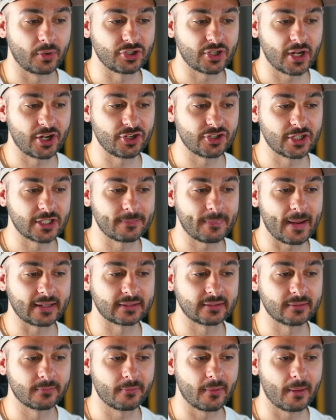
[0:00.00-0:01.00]
We change this
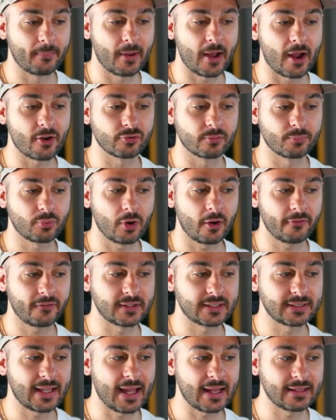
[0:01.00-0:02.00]
back to a partial
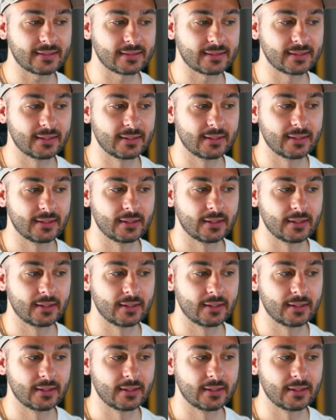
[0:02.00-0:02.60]
profit stats.